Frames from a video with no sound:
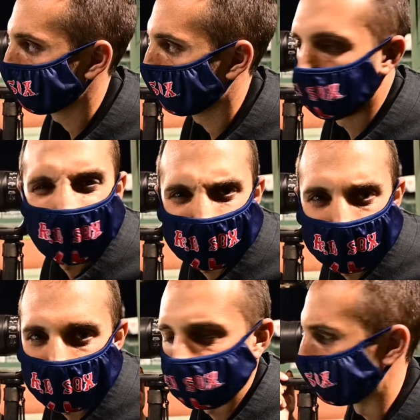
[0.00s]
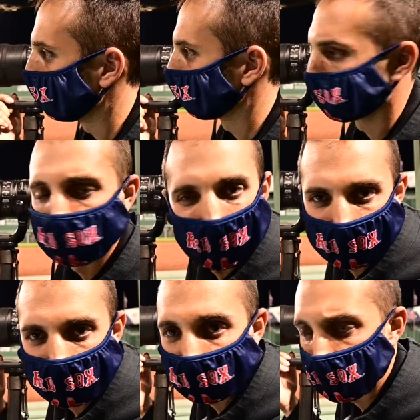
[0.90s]
quickness of it,
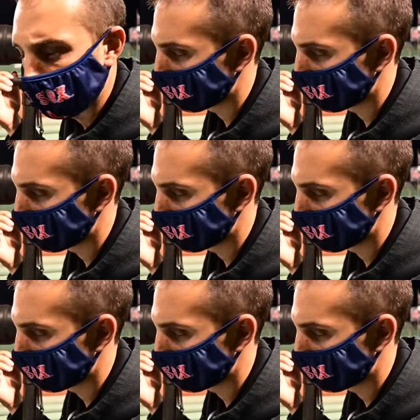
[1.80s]
responsiveness.